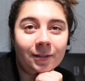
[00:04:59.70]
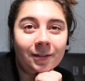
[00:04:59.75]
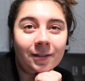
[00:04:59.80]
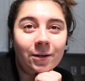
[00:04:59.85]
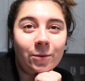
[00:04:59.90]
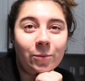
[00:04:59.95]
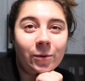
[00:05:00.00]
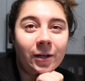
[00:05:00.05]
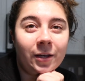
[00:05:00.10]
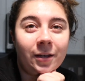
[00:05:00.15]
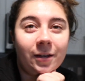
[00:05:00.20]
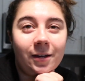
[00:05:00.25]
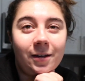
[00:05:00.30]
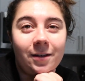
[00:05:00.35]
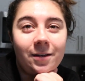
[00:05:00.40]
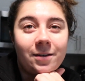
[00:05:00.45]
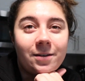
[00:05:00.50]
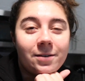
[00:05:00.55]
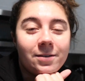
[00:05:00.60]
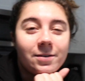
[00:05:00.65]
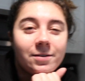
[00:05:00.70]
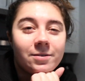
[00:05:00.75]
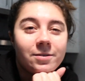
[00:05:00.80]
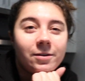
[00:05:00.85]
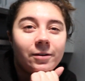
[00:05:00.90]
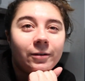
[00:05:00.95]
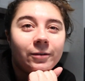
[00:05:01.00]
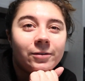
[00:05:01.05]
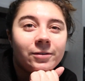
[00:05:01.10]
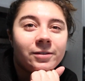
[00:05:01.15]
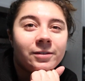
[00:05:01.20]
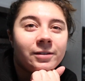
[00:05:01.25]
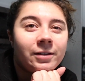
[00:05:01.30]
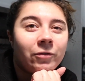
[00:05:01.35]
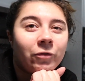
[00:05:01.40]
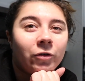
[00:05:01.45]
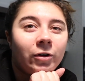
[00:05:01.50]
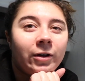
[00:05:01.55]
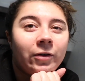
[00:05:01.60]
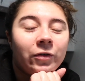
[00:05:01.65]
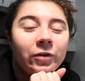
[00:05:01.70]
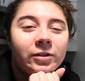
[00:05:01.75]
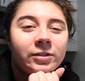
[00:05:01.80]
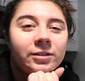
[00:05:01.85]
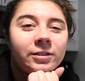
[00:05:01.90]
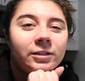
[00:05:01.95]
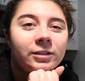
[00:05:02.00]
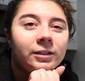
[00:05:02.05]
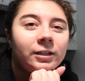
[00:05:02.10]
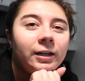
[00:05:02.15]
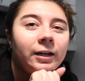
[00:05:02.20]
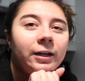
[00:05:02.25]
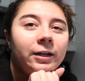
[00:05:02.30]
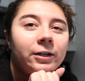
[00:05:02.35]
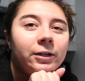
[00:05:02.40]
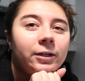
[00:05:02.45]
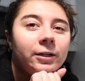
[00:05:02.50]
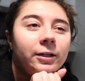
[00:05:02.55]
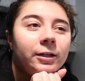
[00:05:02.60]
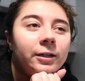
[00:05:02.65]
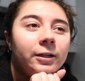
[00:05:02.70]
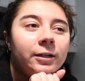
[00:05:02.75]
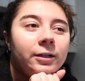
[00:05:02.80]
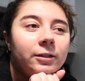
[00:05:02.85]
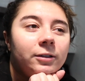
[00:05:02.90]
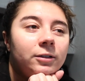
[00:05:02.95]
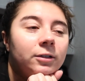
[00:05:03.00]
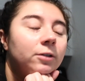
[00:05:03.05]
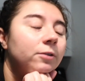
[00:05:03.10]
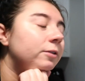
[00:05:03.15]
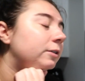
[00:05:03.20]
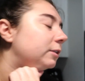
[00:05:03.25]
There we go. Several hours later, not